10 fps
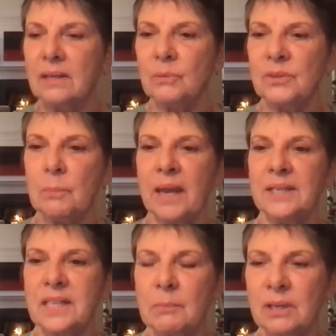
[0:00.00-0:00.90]
With the
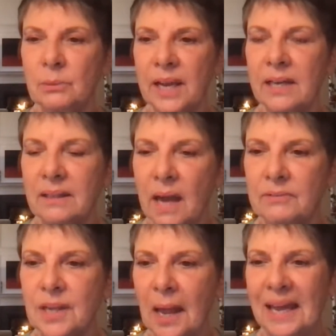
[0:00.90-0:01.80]
pandemic, we had a lot of
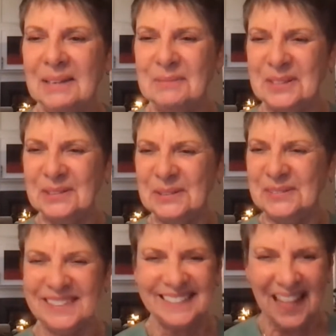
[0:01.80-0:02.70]
time to
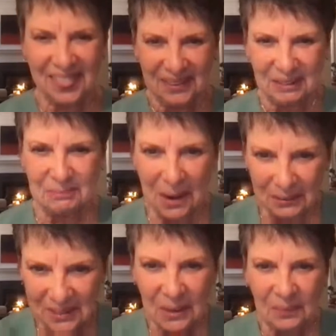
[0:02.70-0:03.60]
think
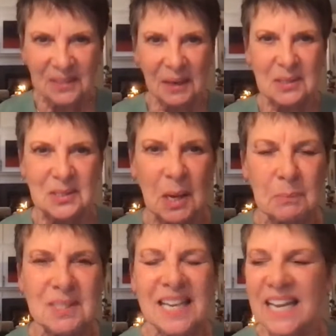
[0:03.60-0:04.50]
about the next
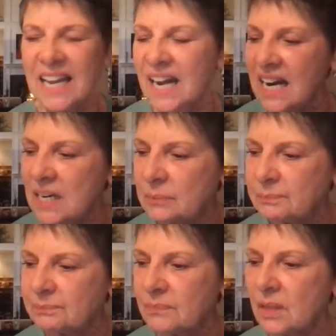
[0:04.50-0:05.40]
steps.
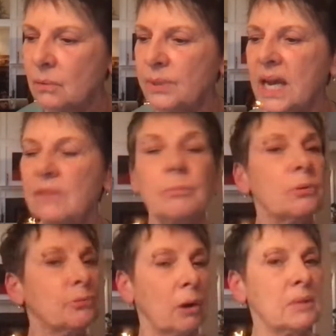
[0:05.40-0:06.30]
We have
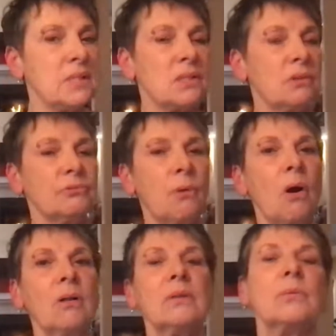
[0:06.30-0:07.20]
performances in the
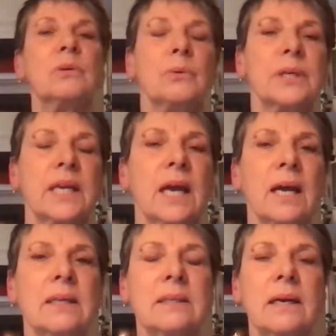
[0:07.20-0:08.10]
fall we're working
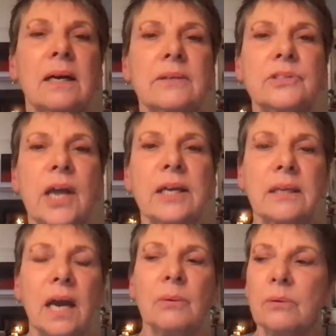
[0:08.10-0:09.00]
on. Jack and
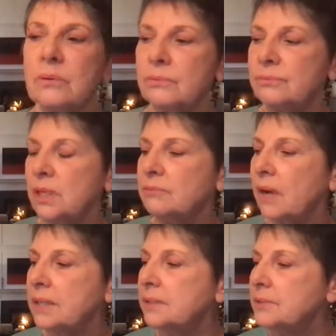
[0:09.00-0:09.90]
I were
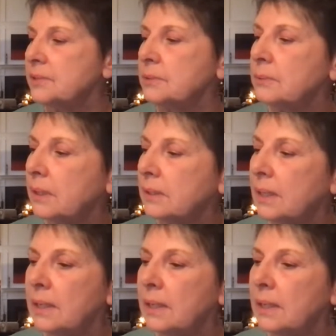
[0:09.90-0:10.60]
invited to